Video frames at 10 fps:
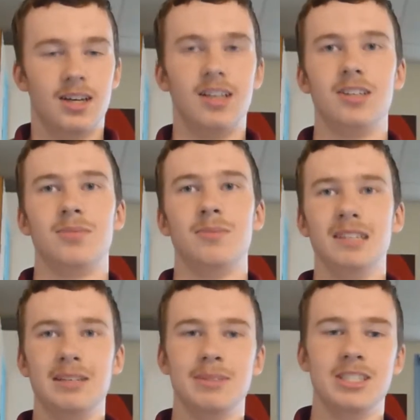Hello, my
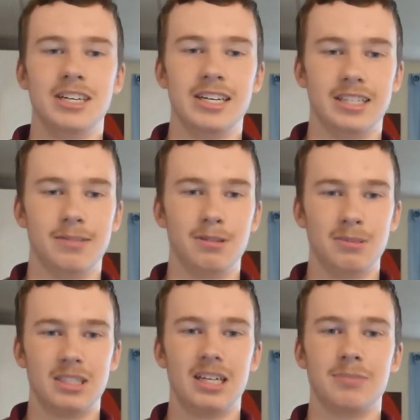name is Derek, and we will
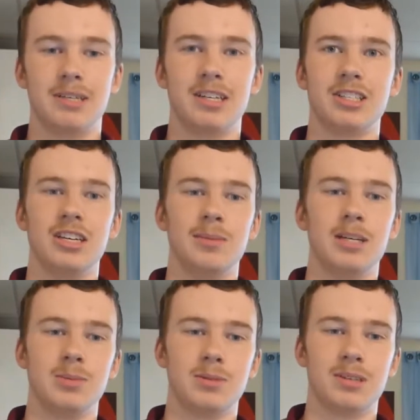be talking about our STEM
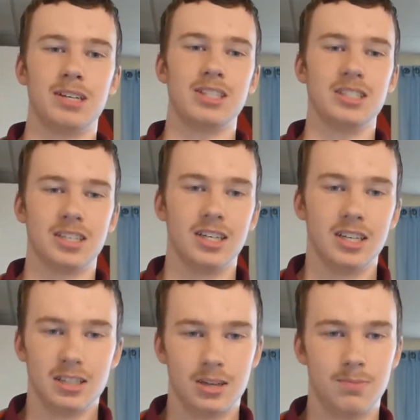Expo project.
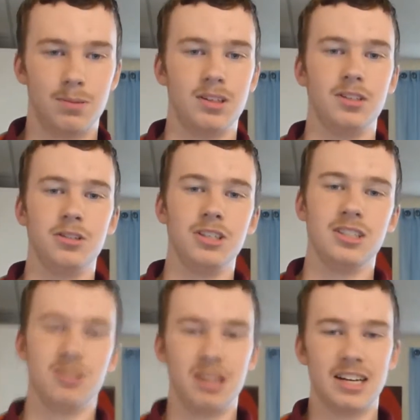The pollution
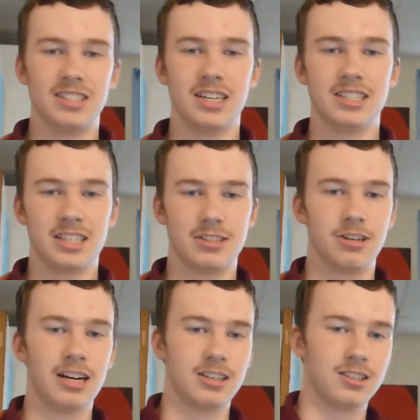in the United States has
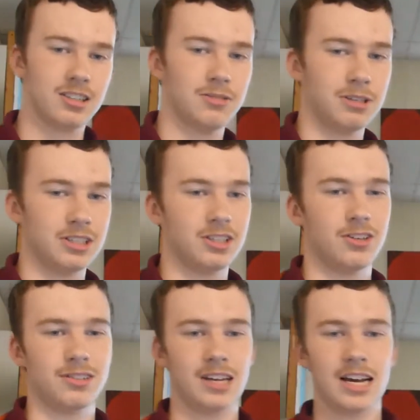drastically risen
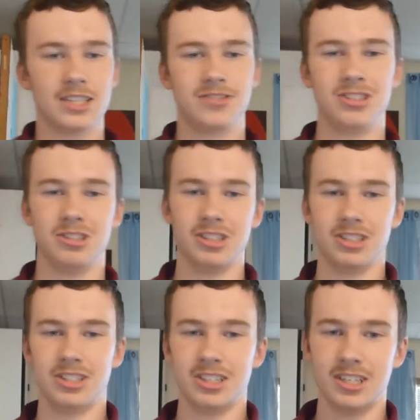over the last few
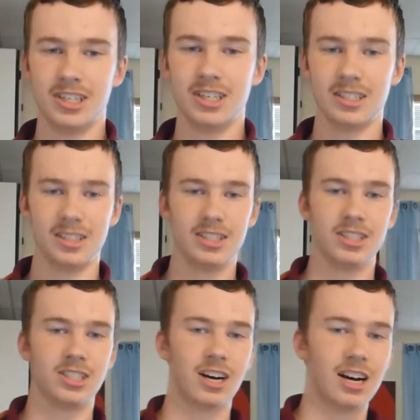years. This
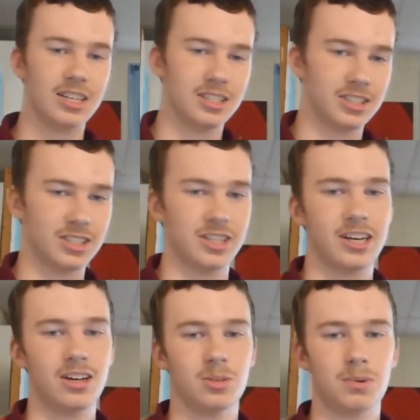has caused
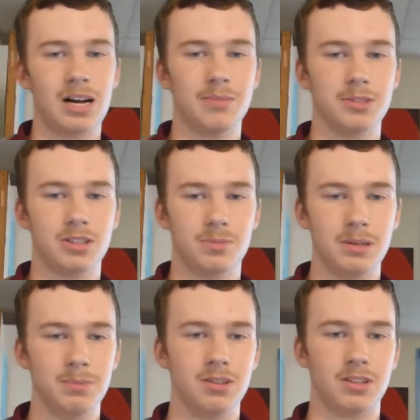health problems to
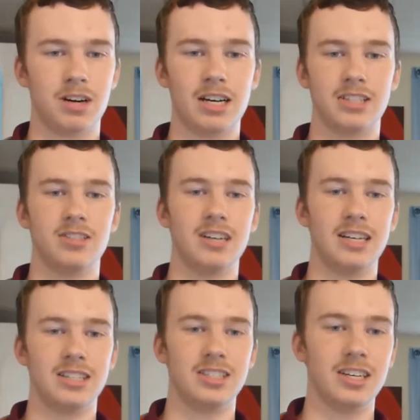people across the
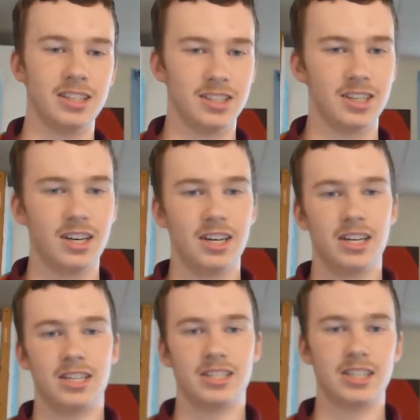United States,
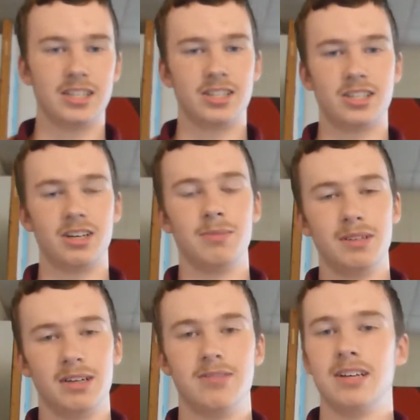since some
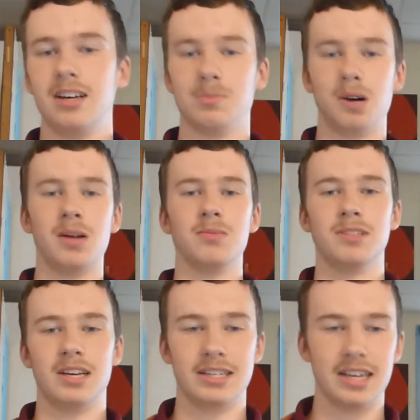of the health
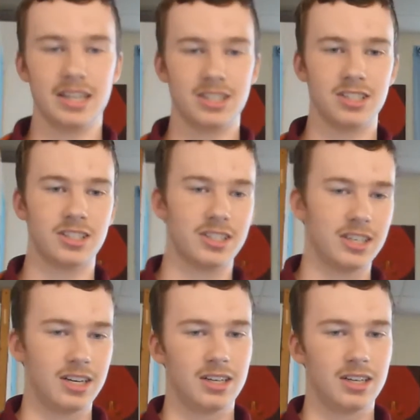problems, like cancer